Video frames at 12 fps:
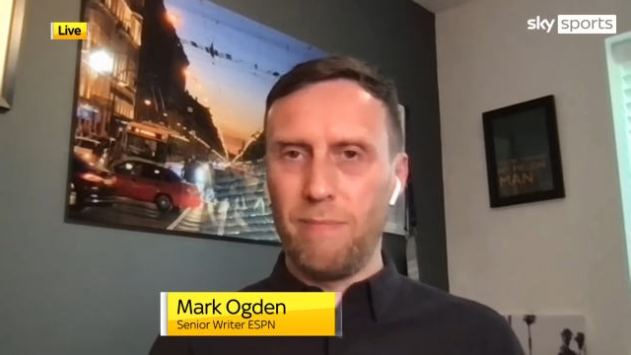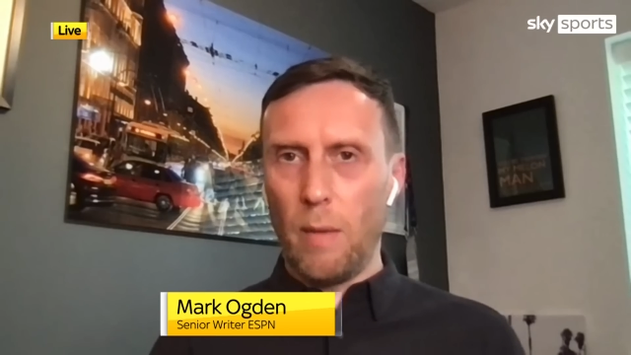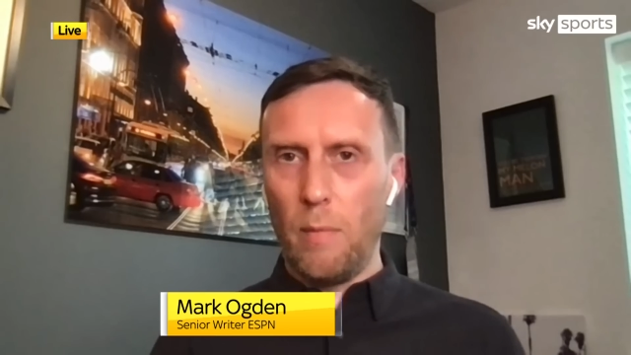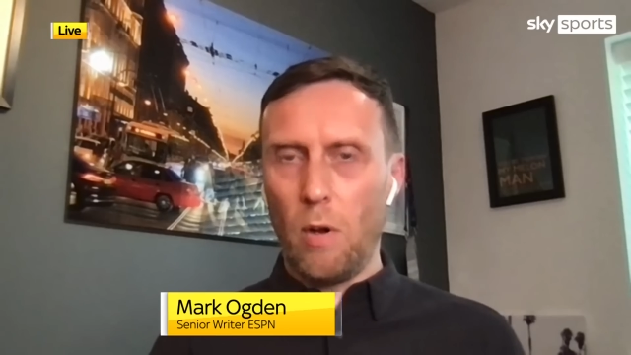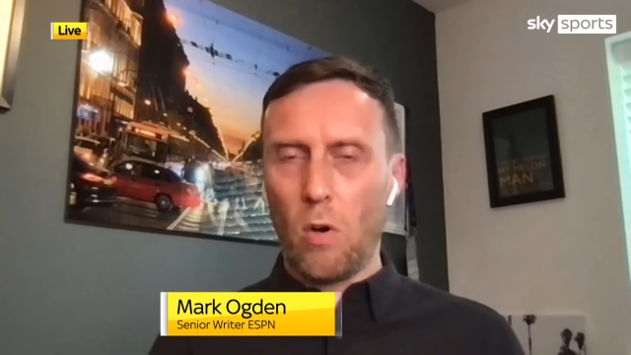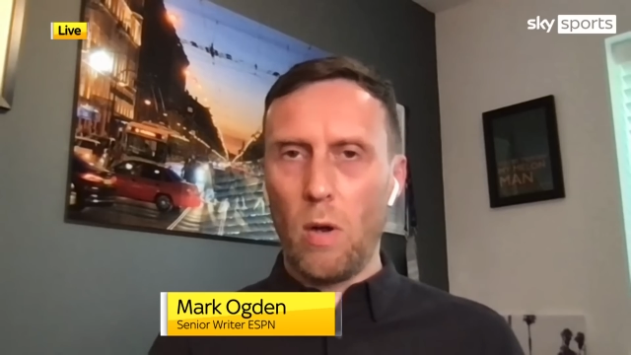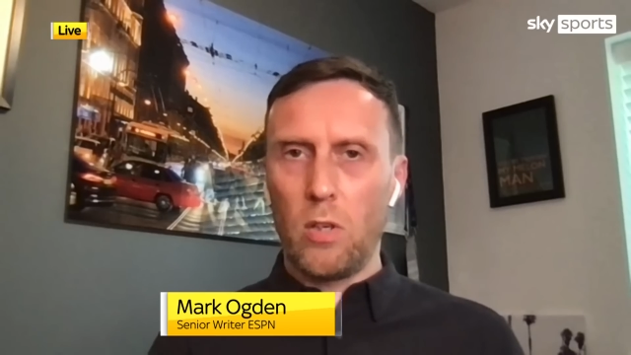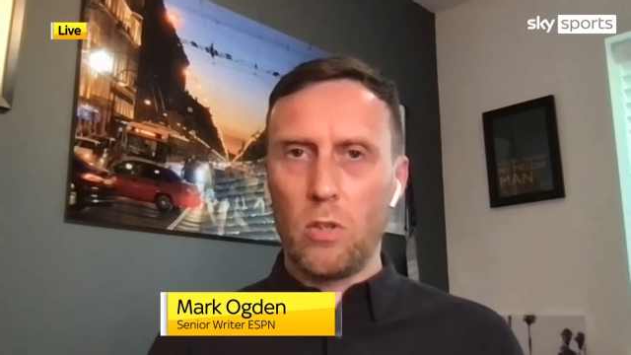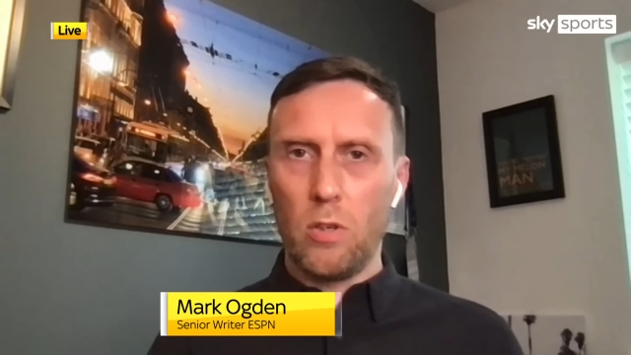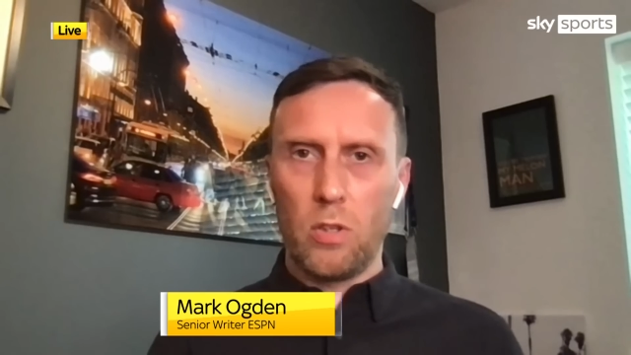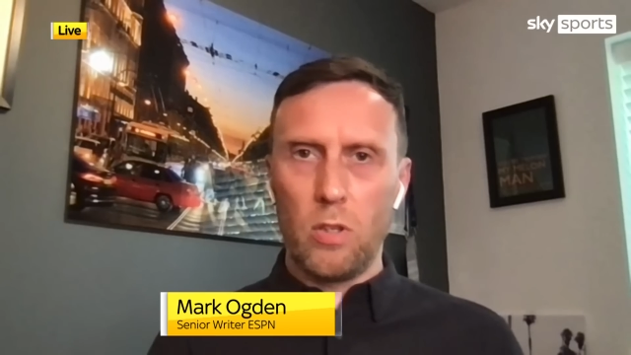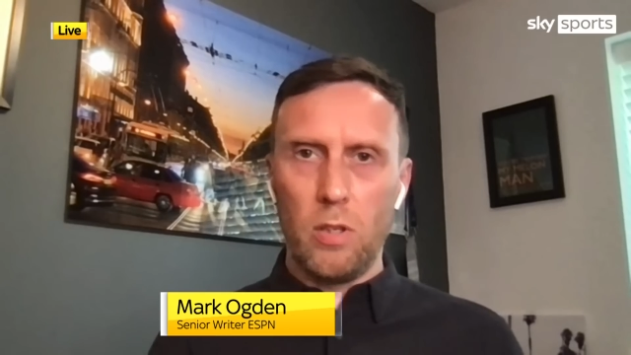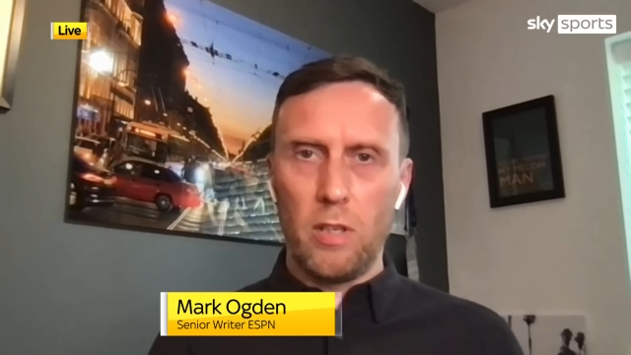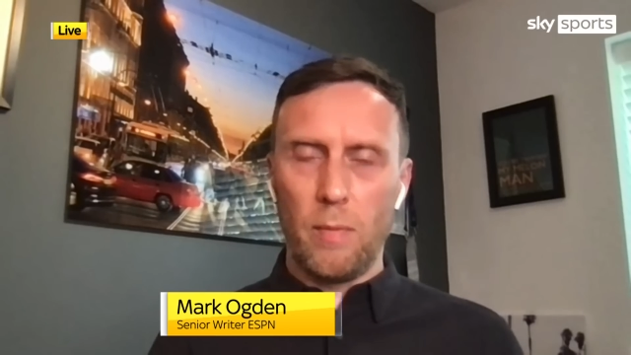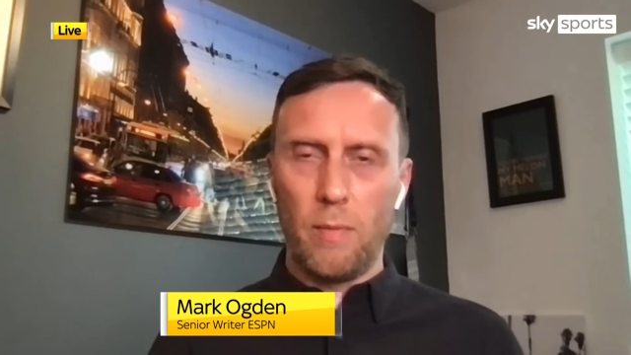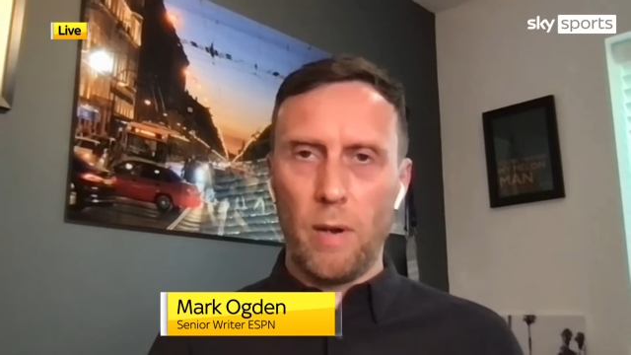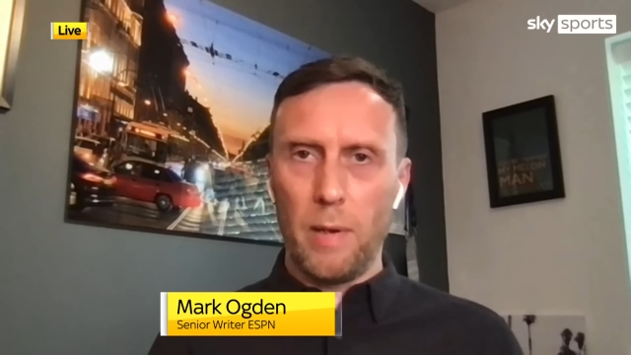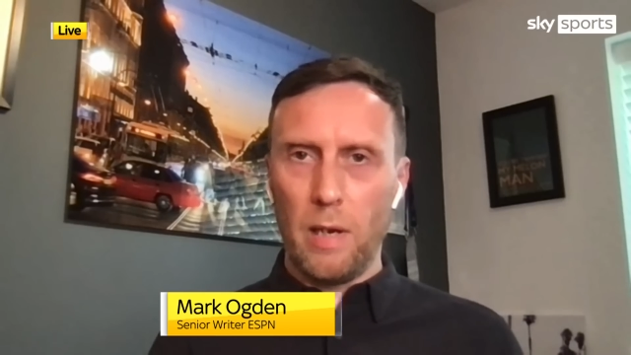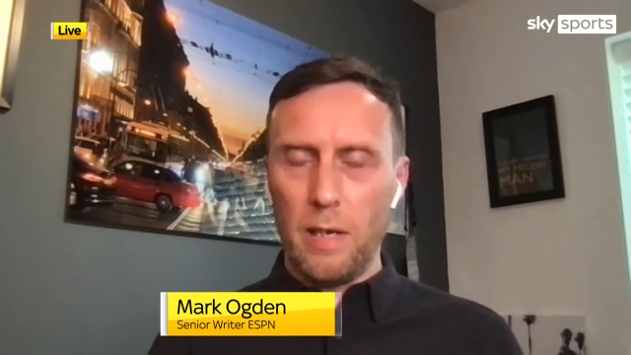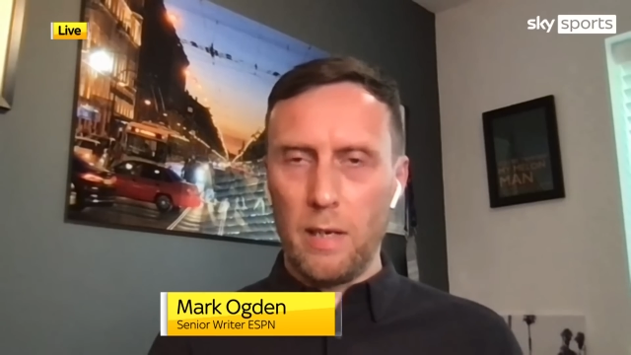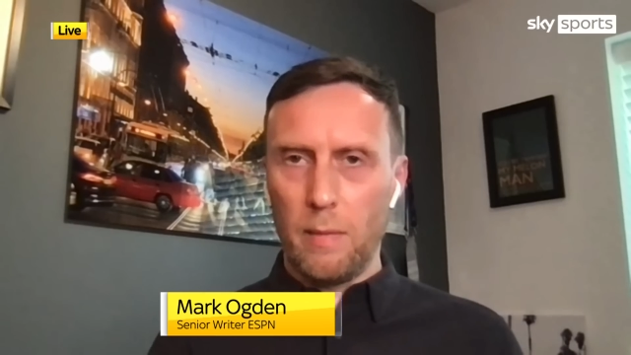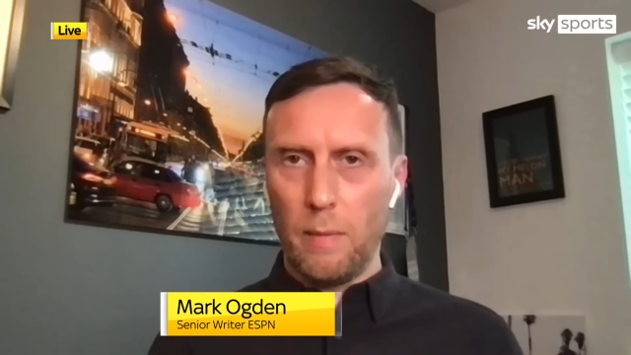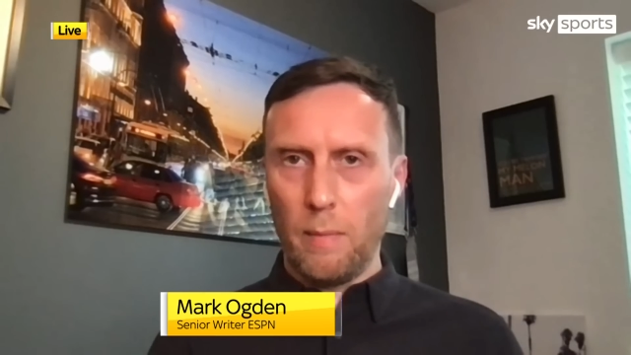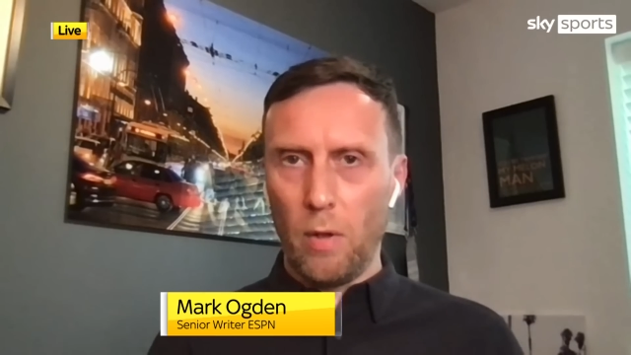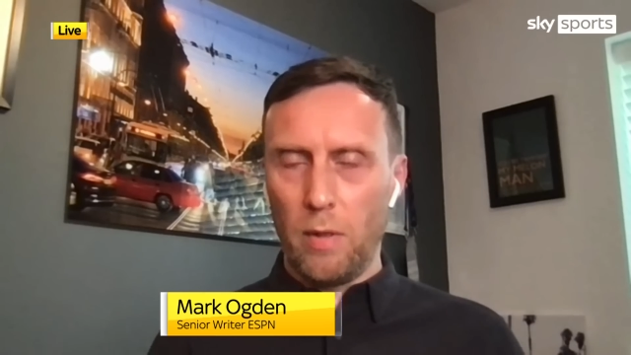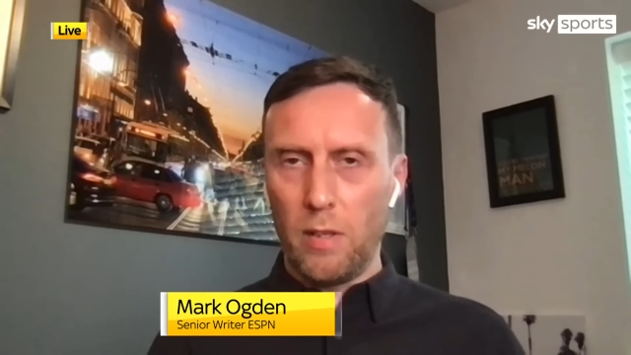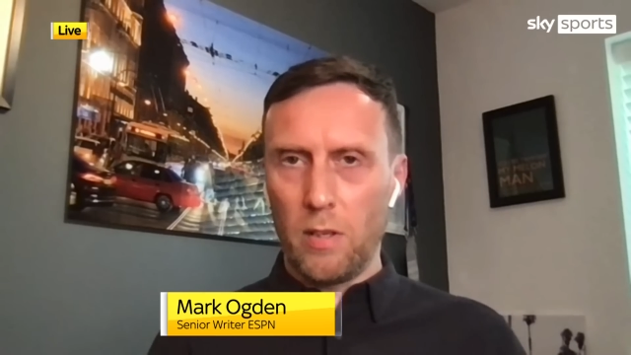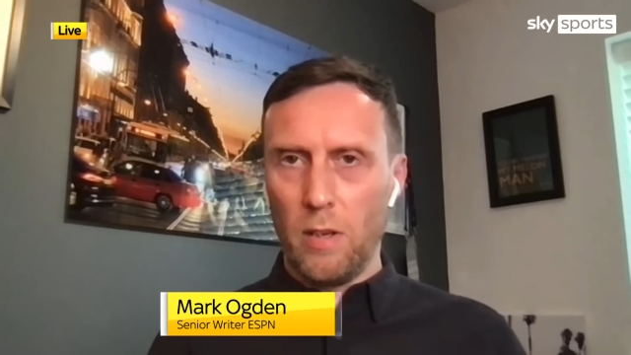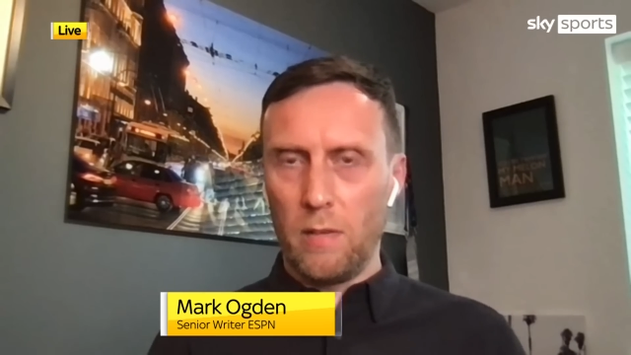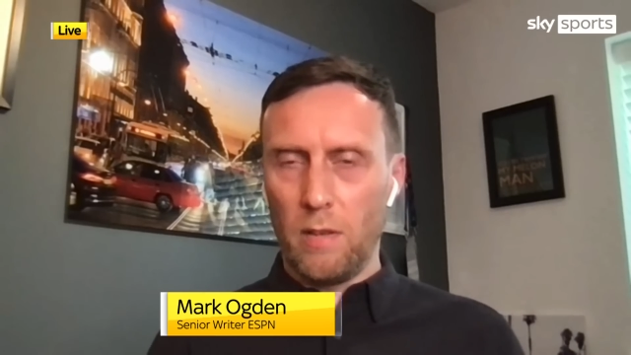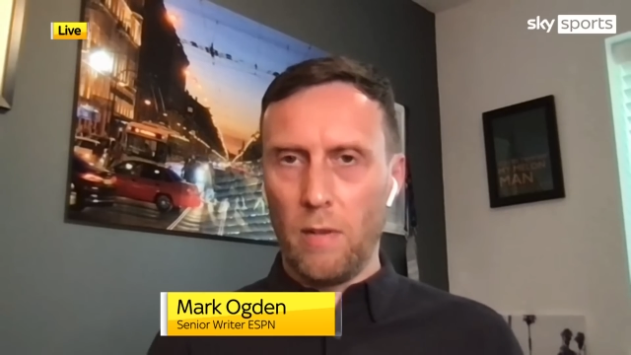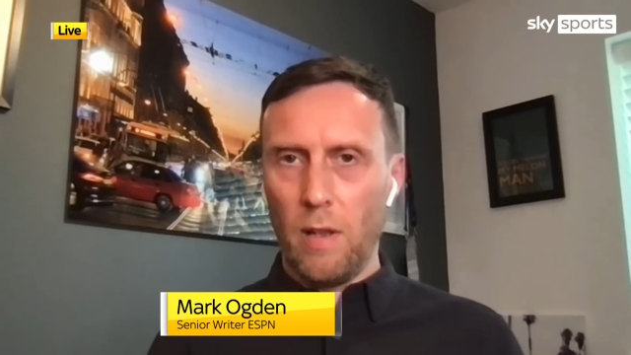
I'm not quite sure suited to the Premier League, both in terms of